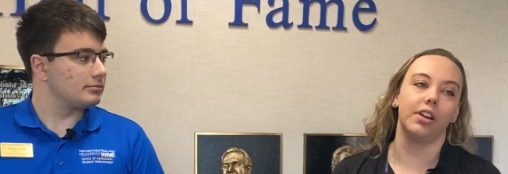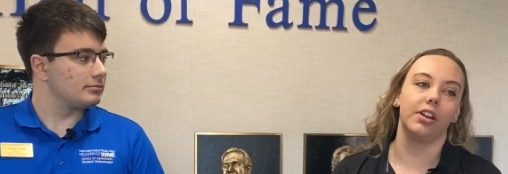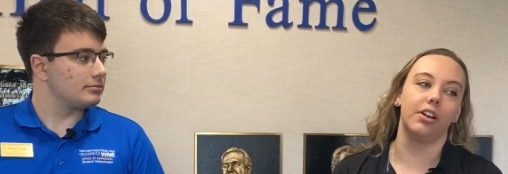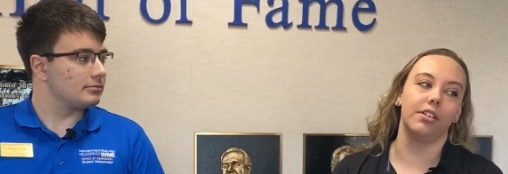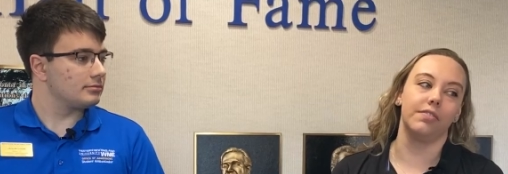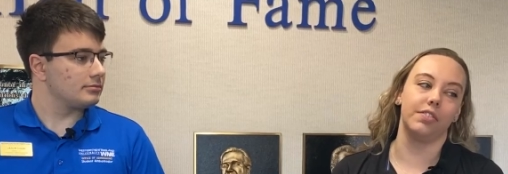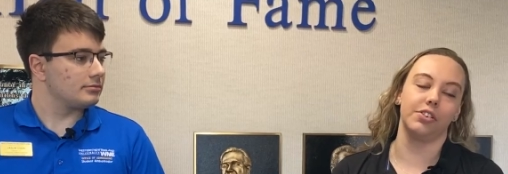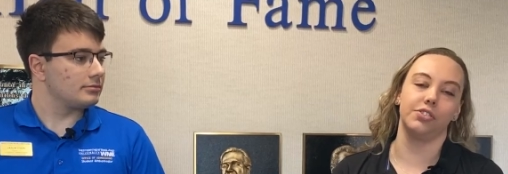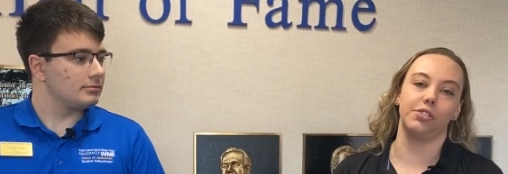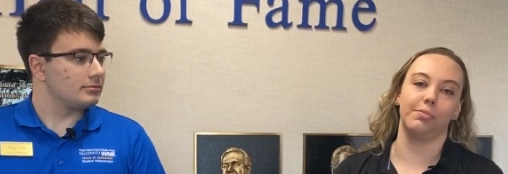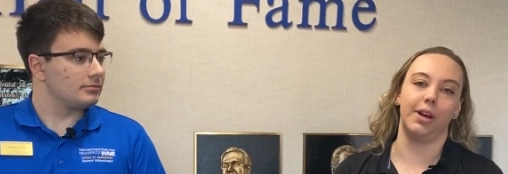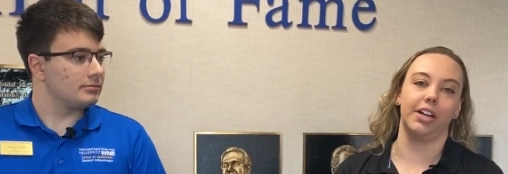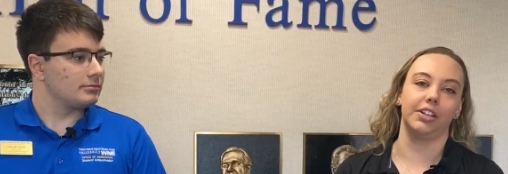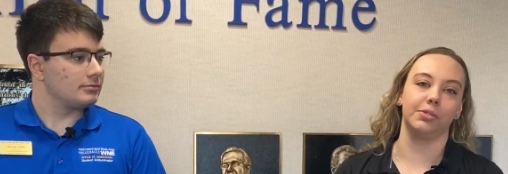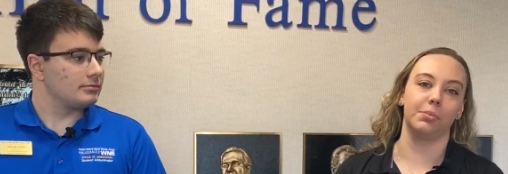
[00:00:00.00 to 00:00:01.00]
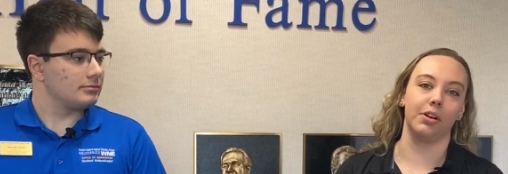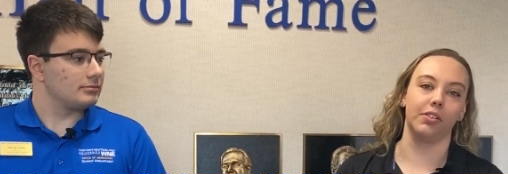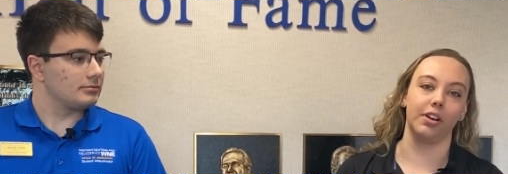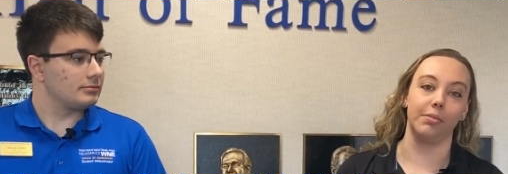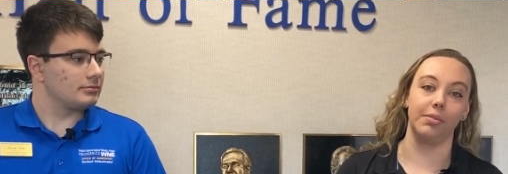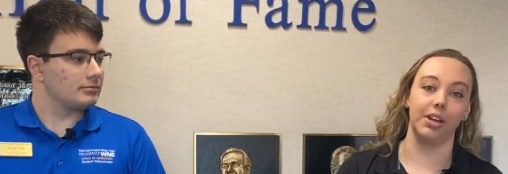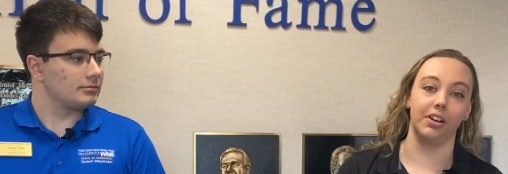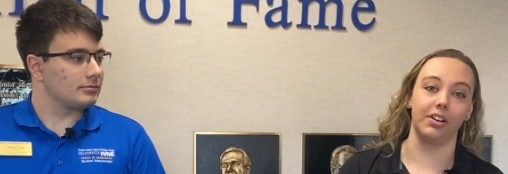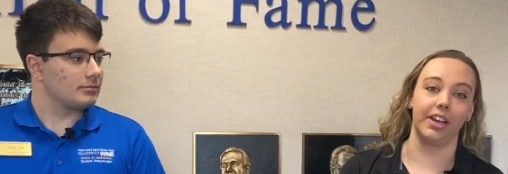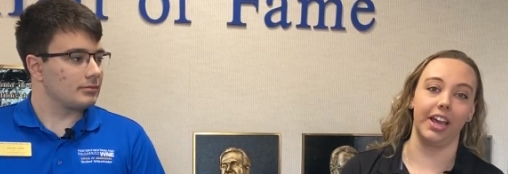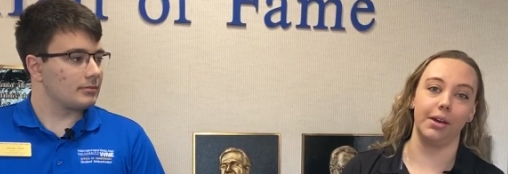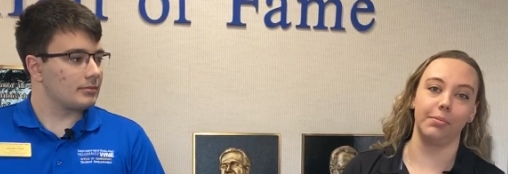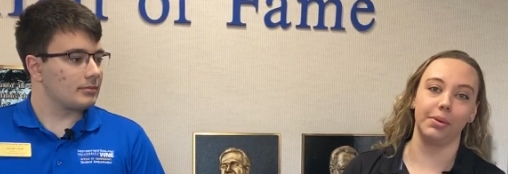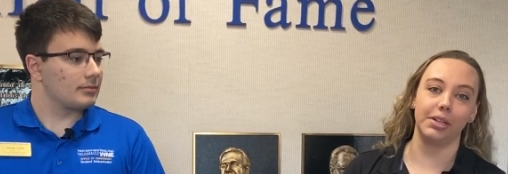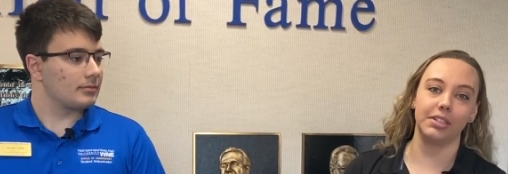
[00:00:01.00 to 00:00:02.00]
Speaker 1: run our first robotics program here on
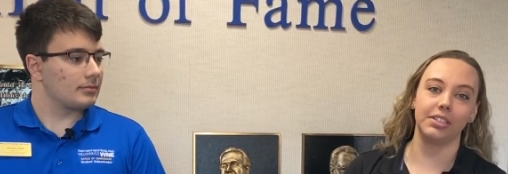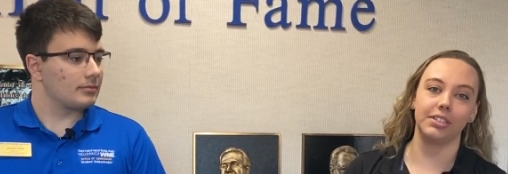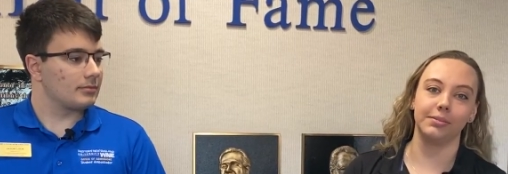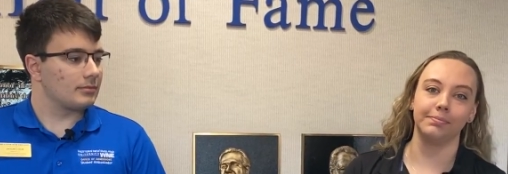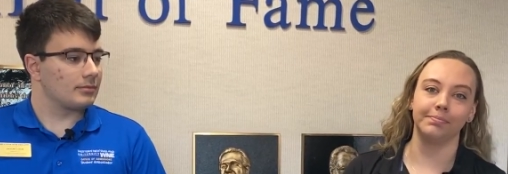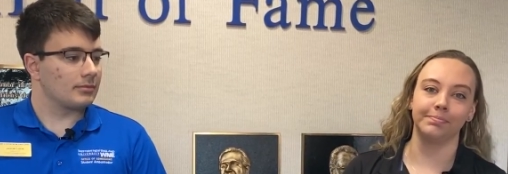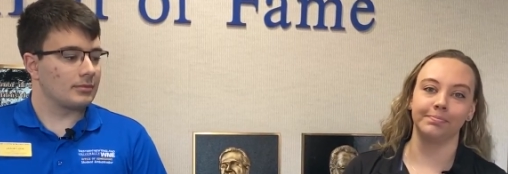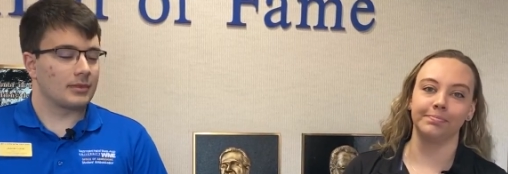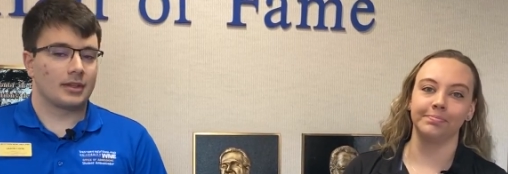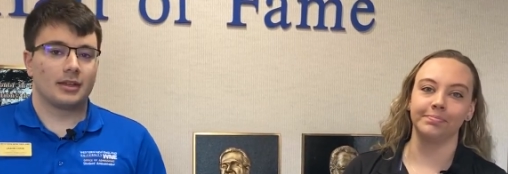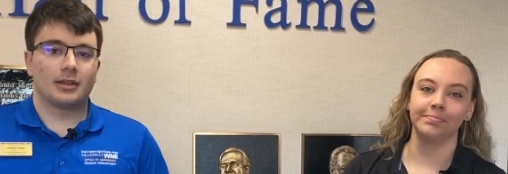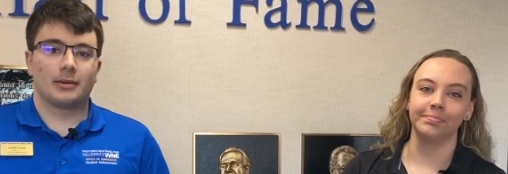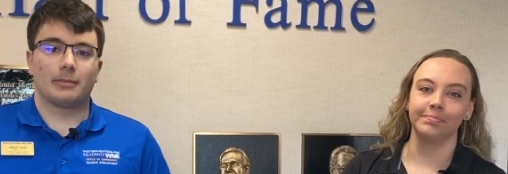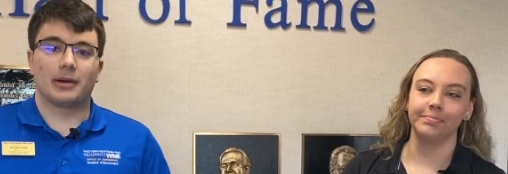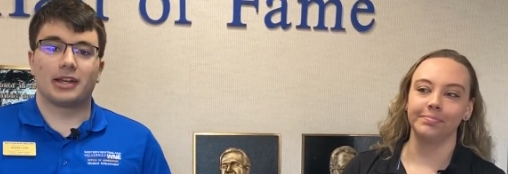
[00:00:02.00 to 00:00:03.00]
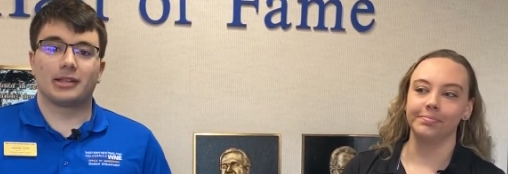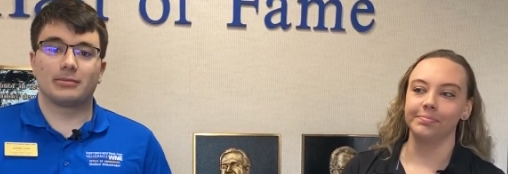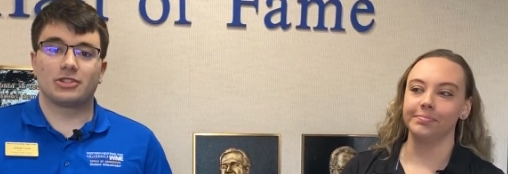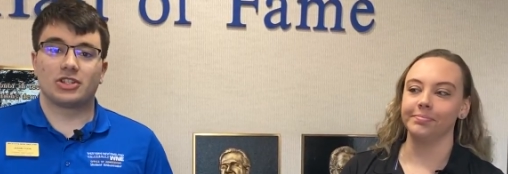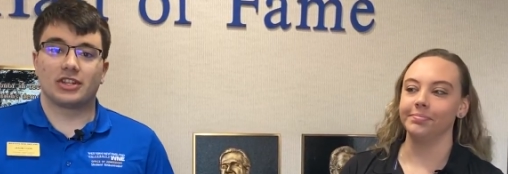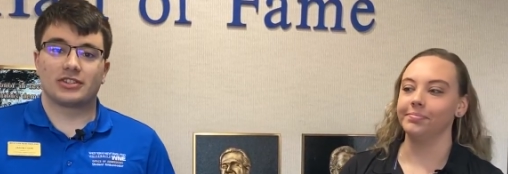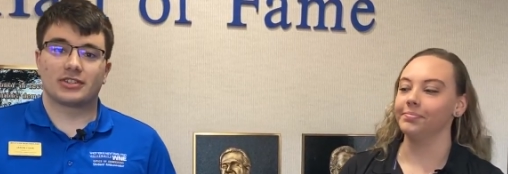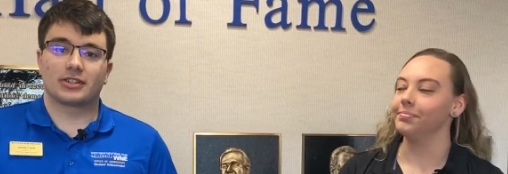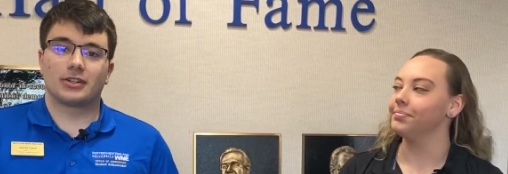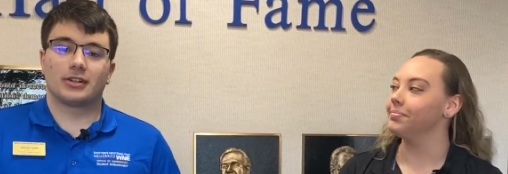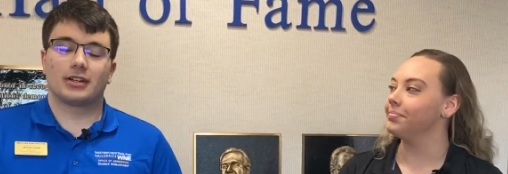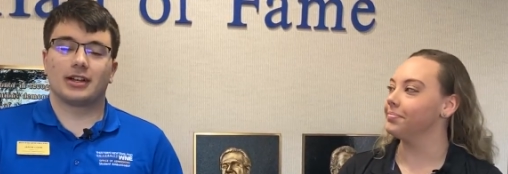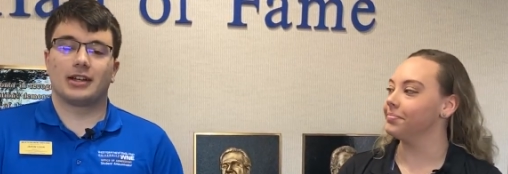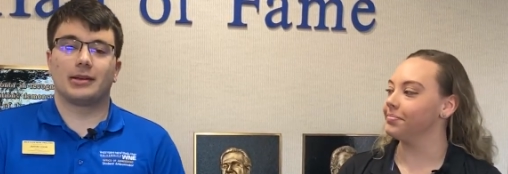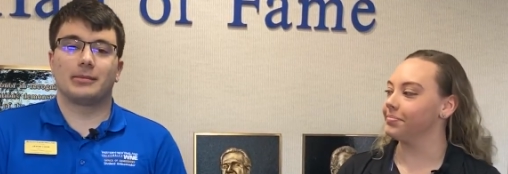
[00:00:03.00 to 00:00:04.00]
campus.
Speaker 2: My name is Jason
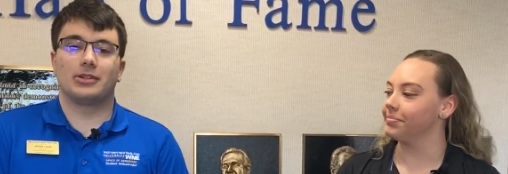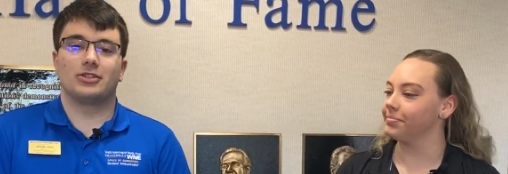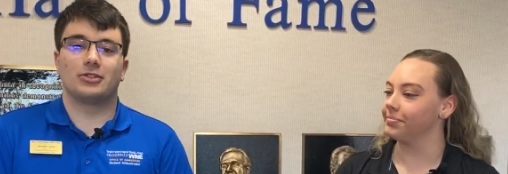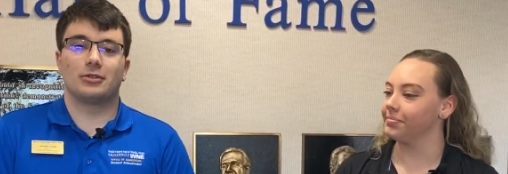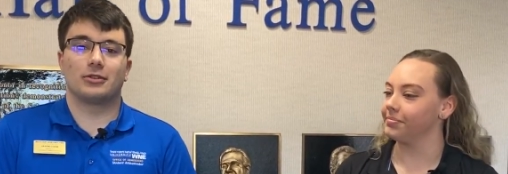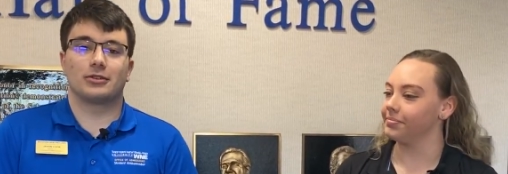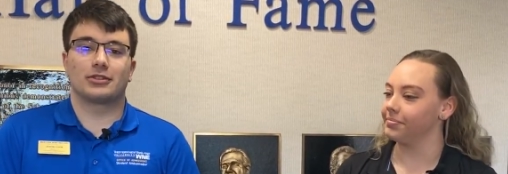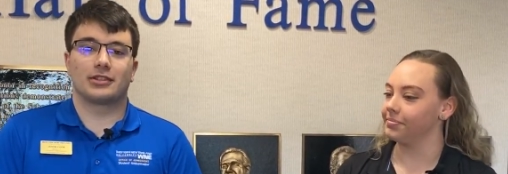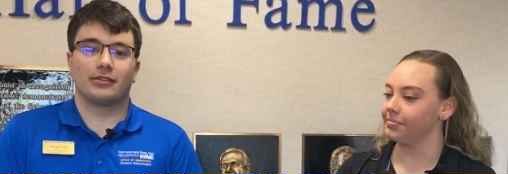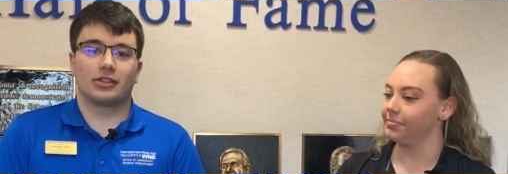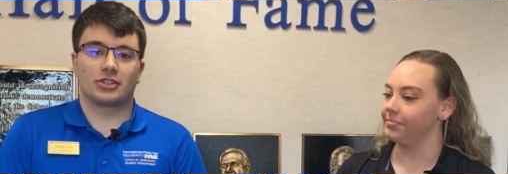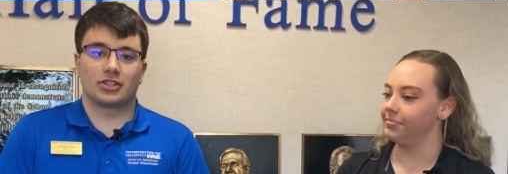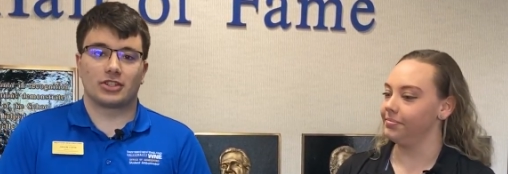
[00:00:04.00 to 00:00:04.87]
Cook. I'm a junior civil